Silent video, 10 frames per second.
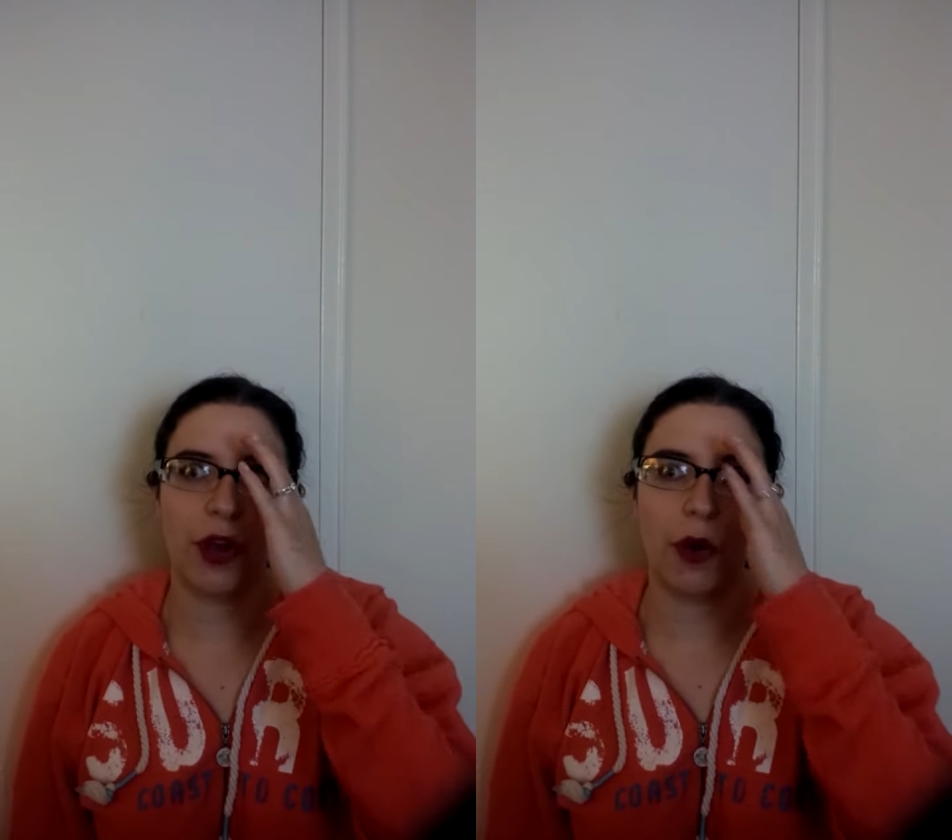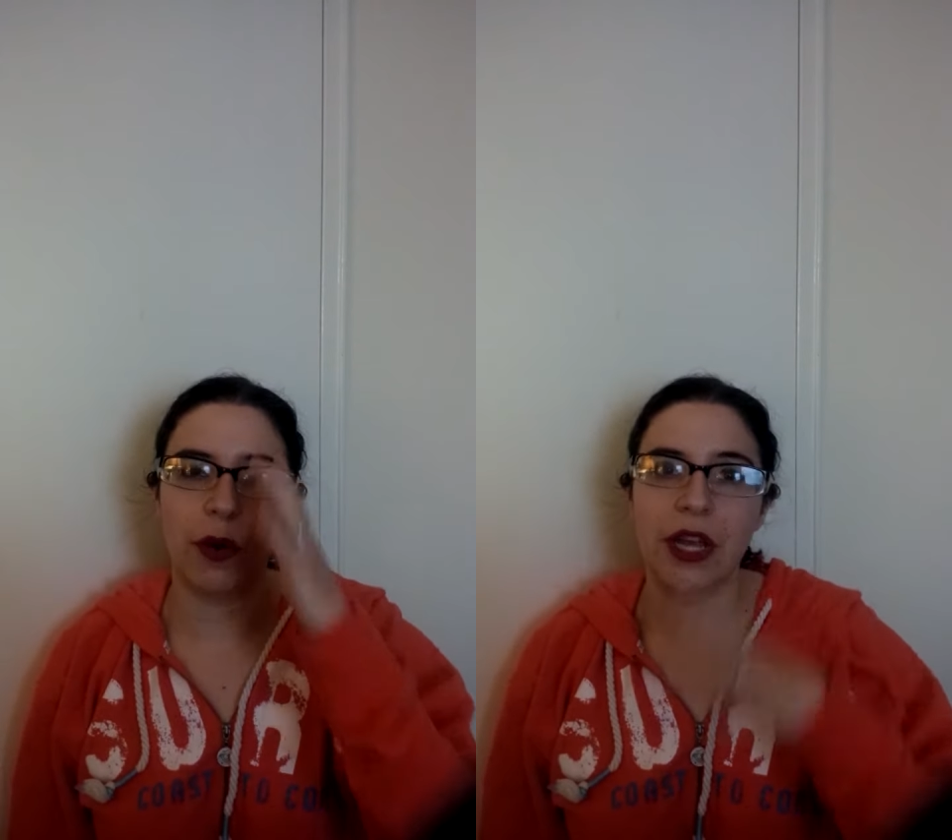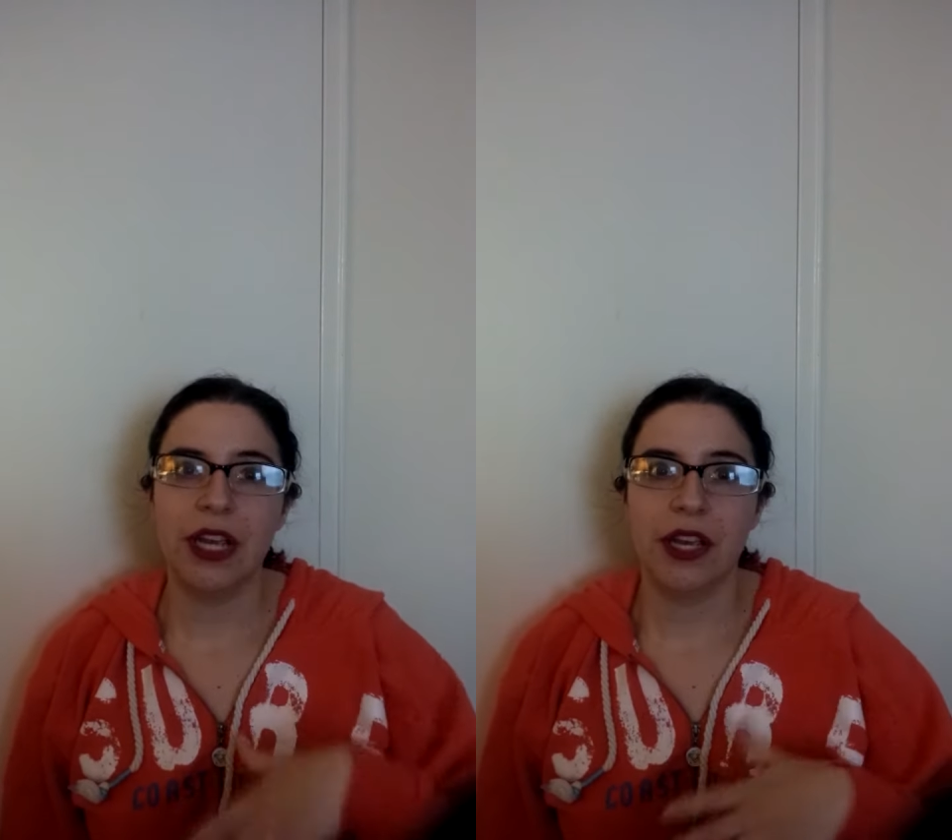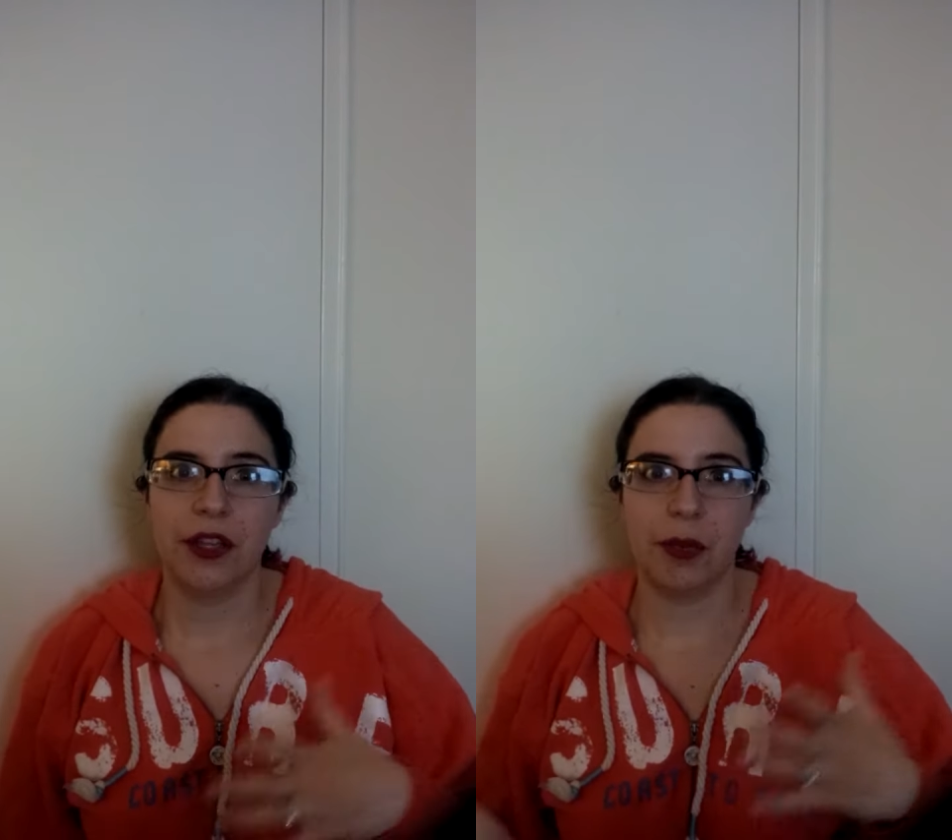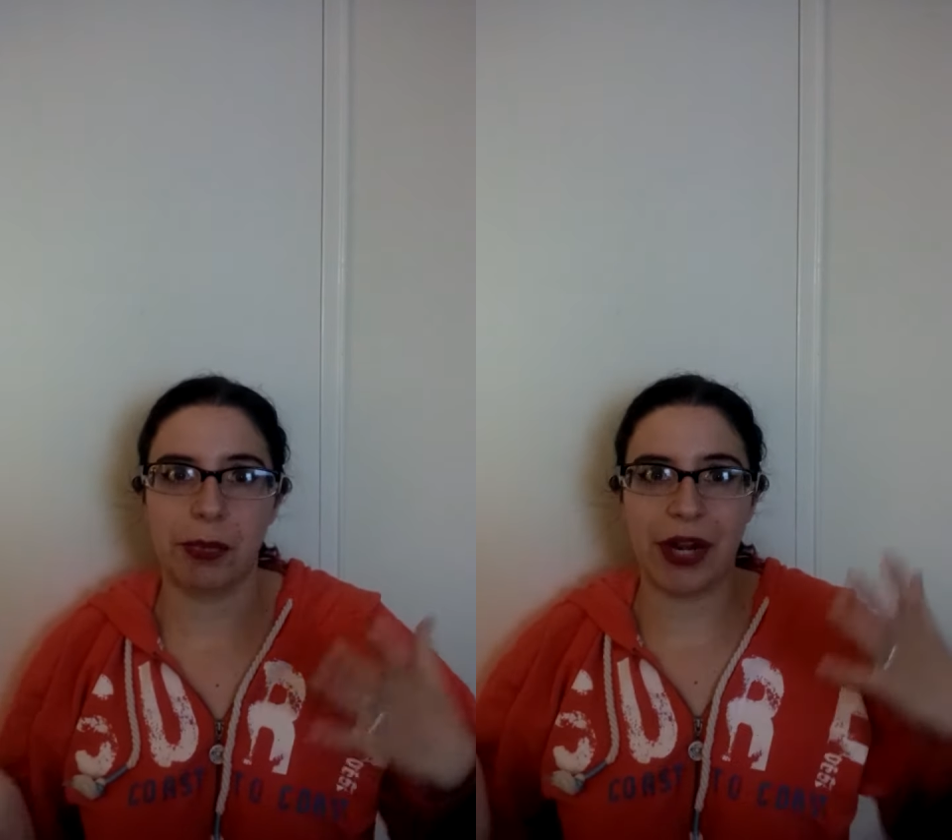So
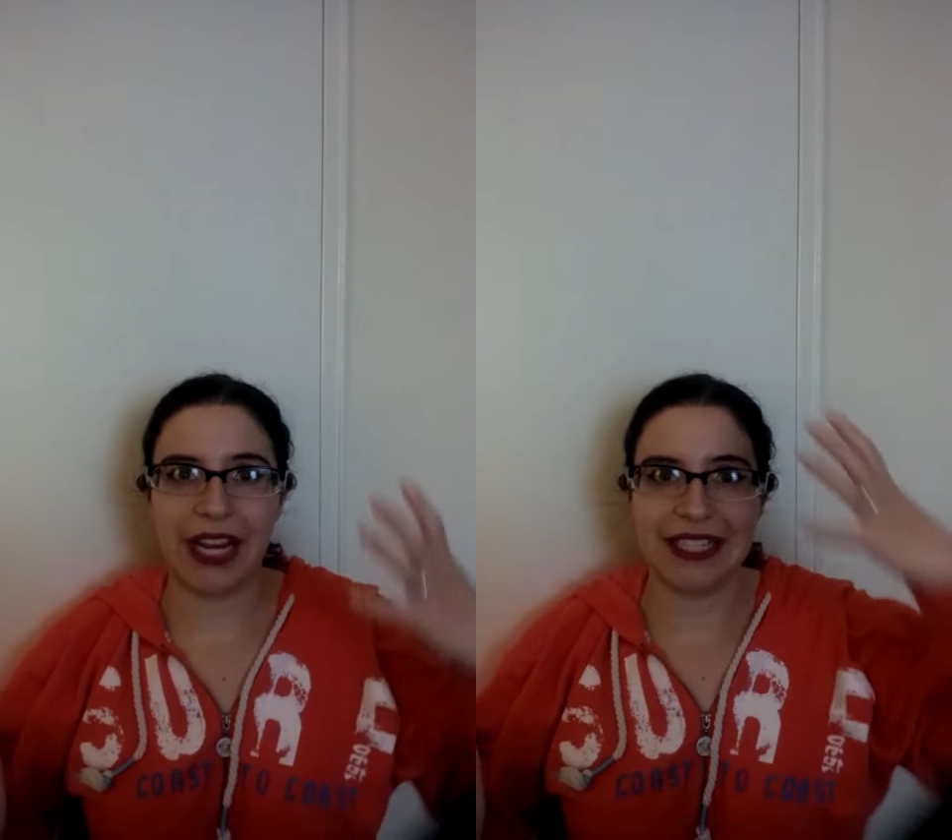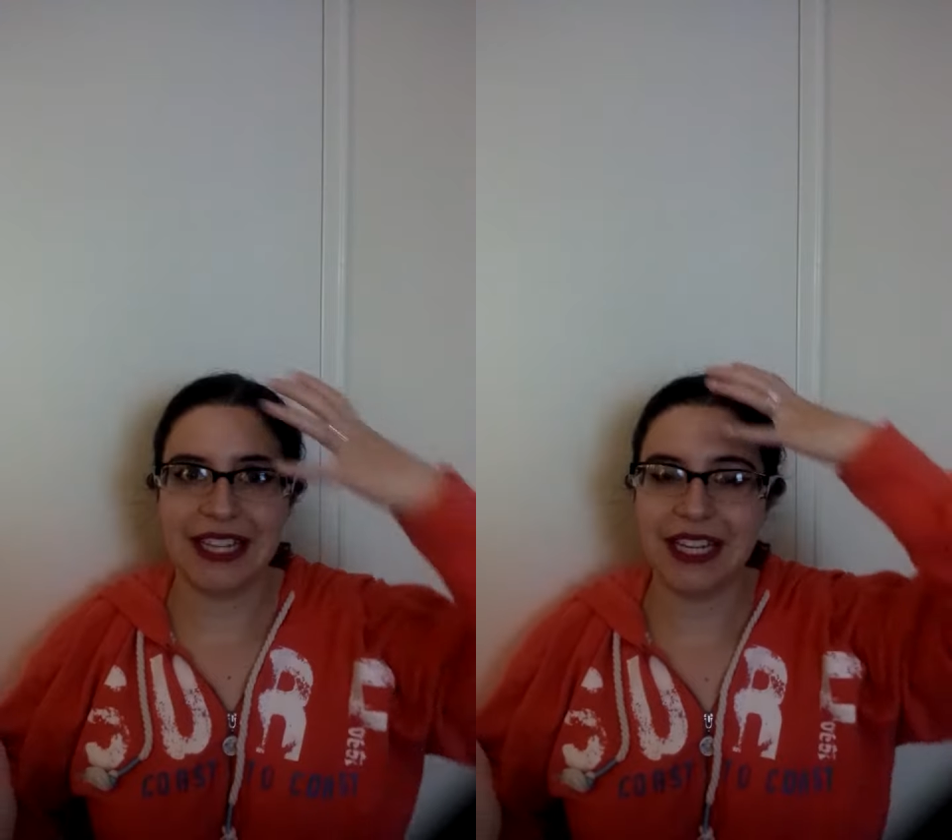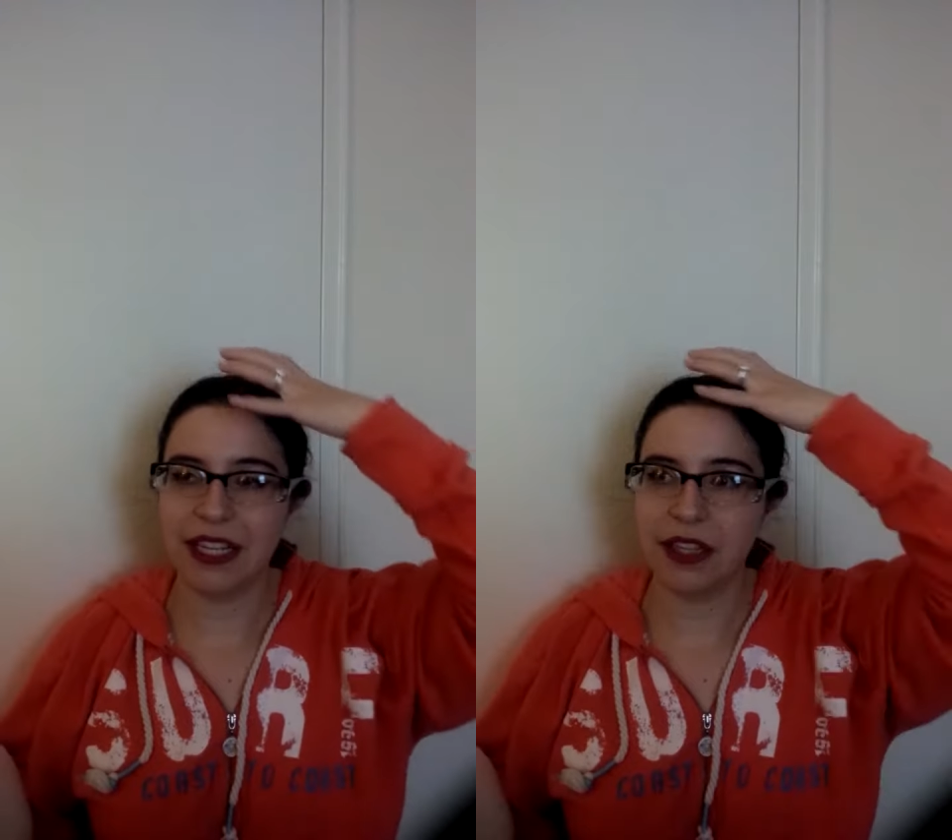the brain